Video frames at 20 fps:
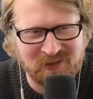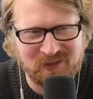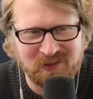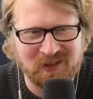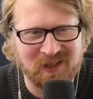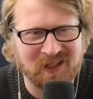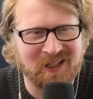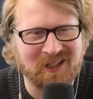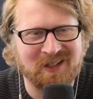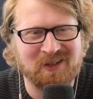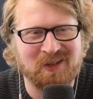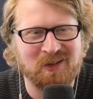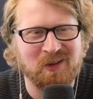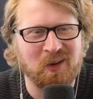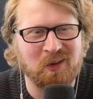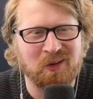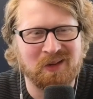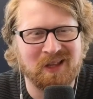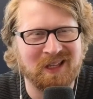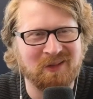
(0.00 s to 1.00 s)

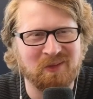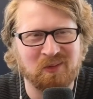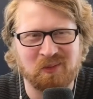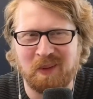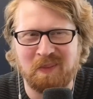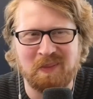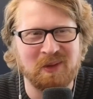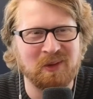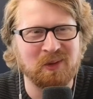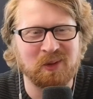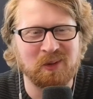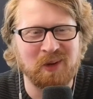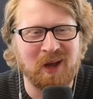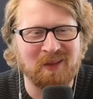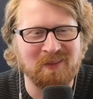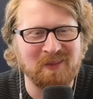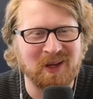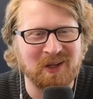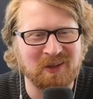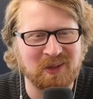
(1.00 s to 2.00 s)
like like ripping through
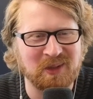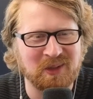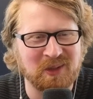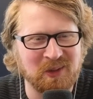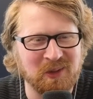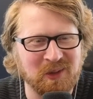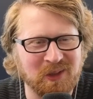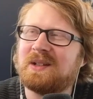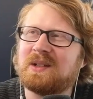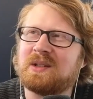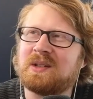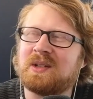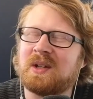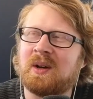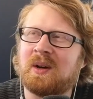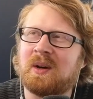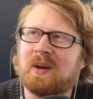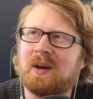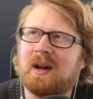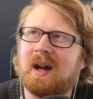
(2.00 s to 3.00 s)
elementary school.
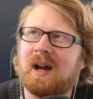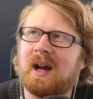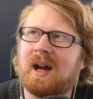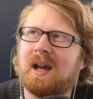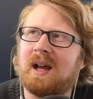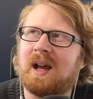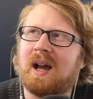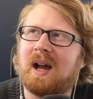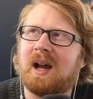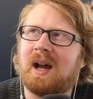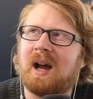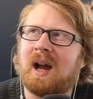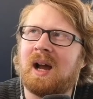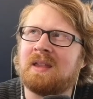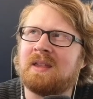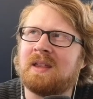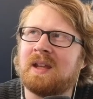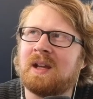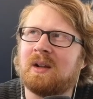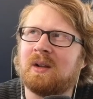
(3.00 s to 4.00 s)
So I
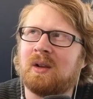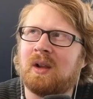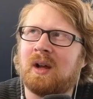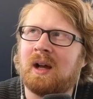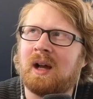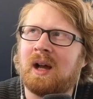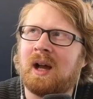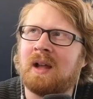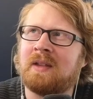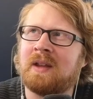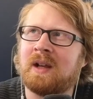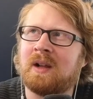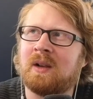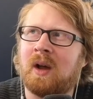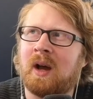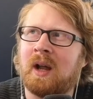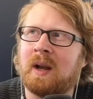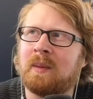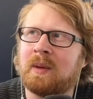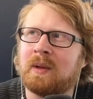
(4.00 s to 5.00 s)
think a lot
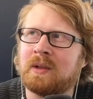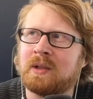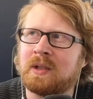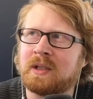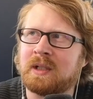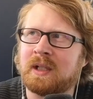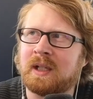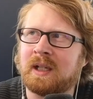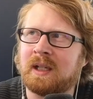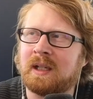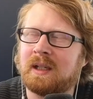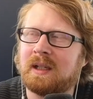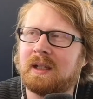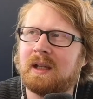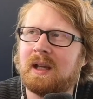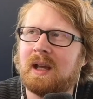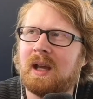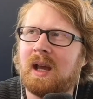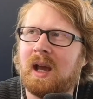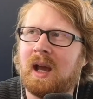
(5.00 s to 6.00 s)
about just like
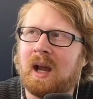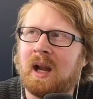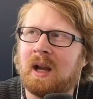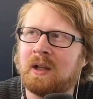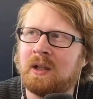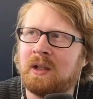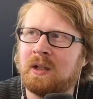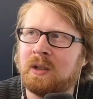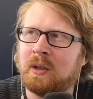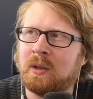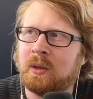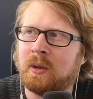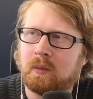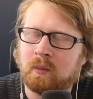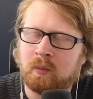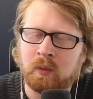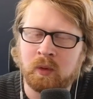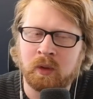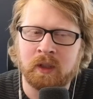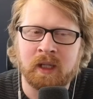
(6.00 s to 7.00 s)
how do you
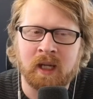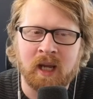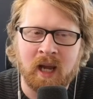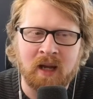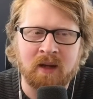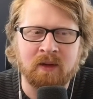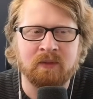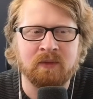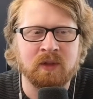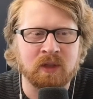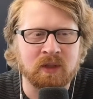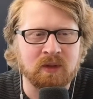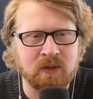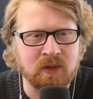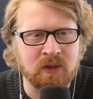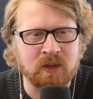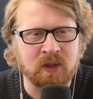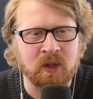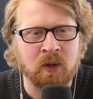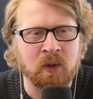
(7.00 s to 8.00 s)
really kind of just
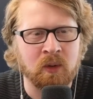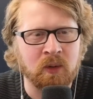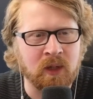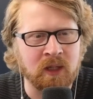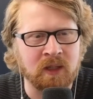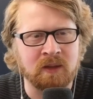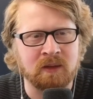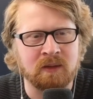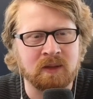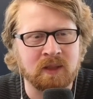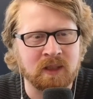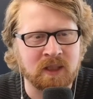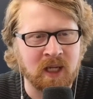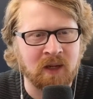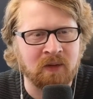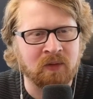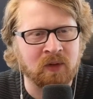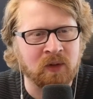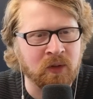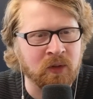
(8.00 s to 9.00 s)
soak and
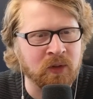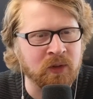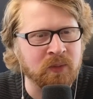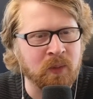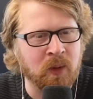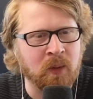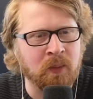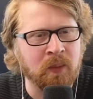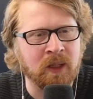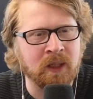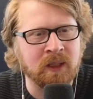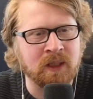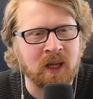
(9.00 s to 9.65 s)
savor those moments.